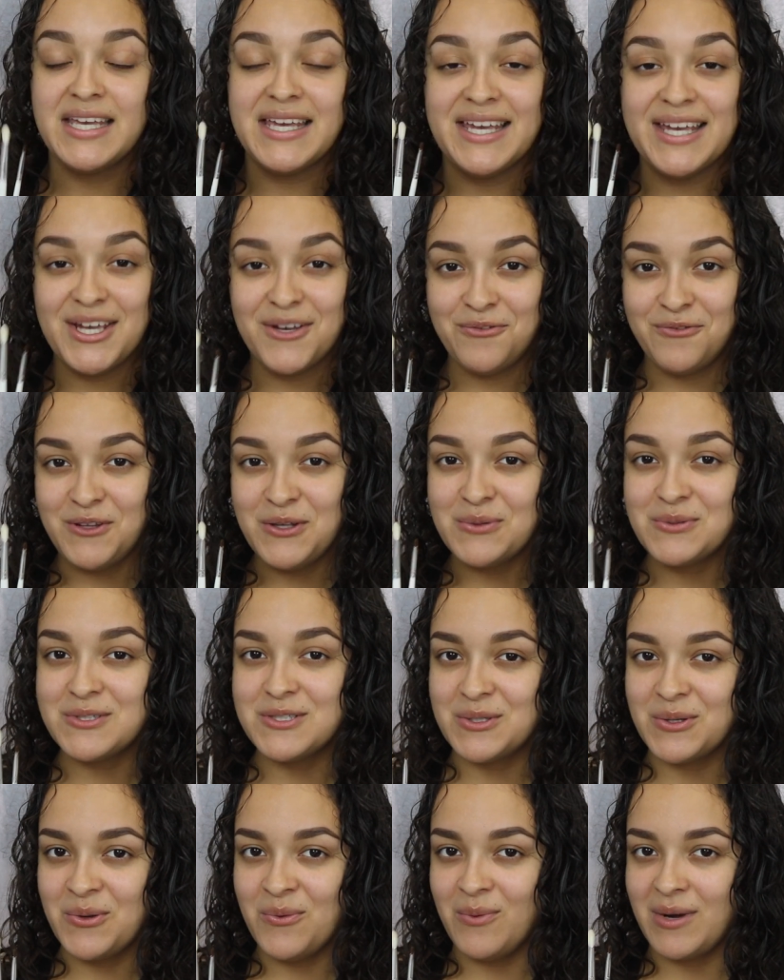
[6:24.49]
If you
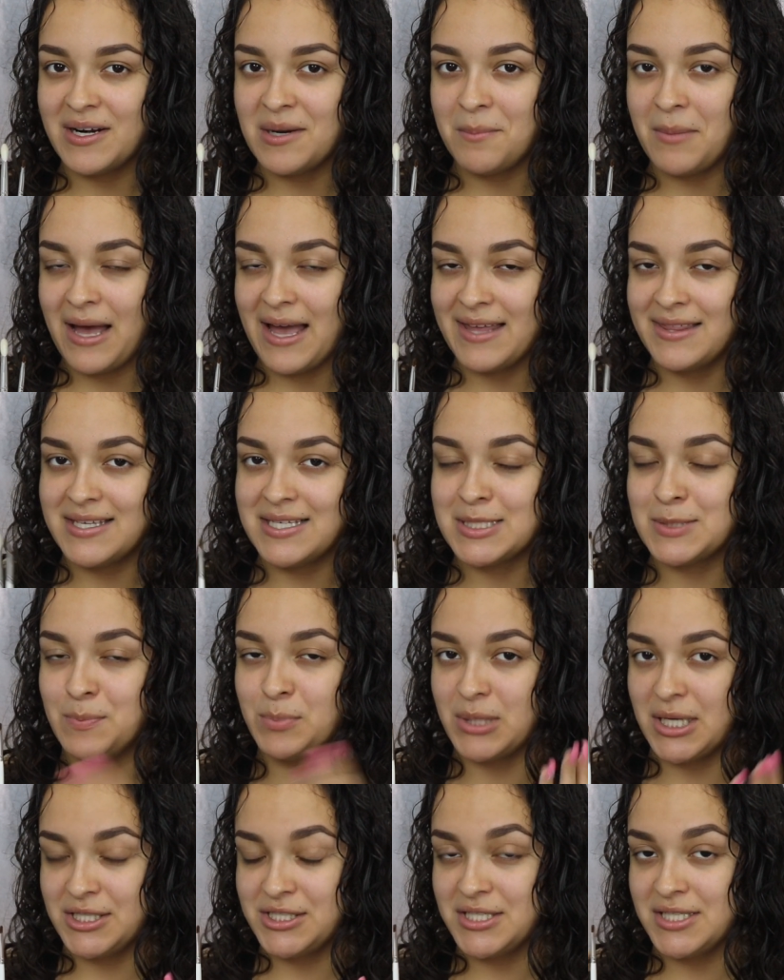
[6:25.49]
do want to buy these
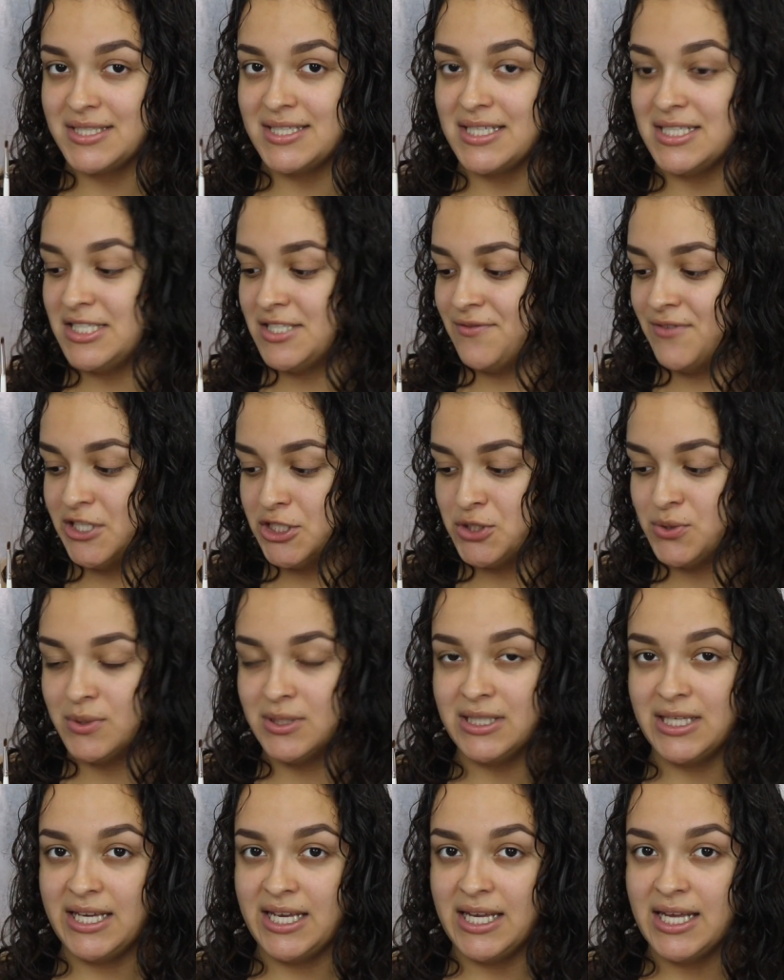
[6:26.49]
brushes
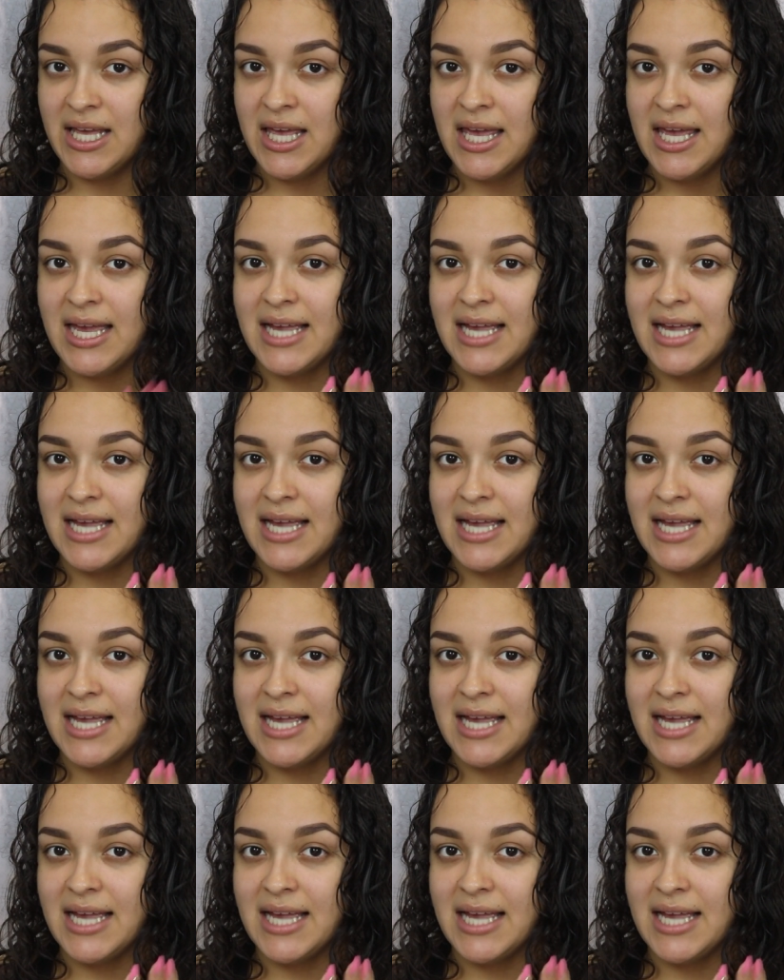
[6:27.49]
individually,